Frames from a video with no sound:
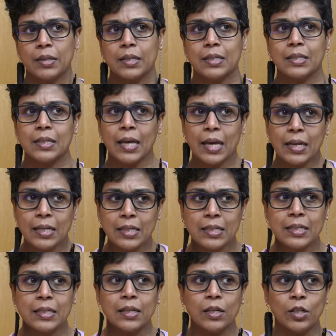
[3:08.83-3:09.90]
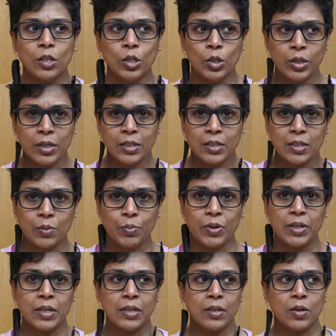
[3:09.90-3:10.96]
the tendency to look at
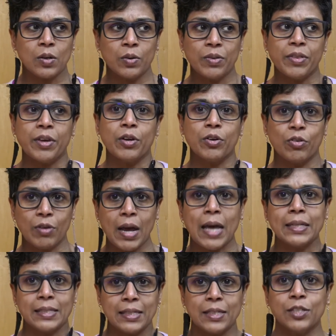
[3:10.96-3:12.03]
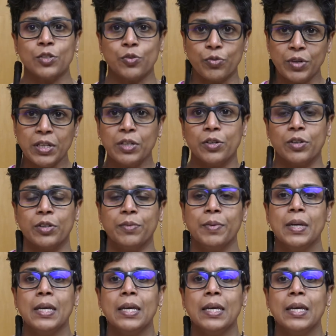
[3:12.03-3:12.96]
someone and go, their grass is greener,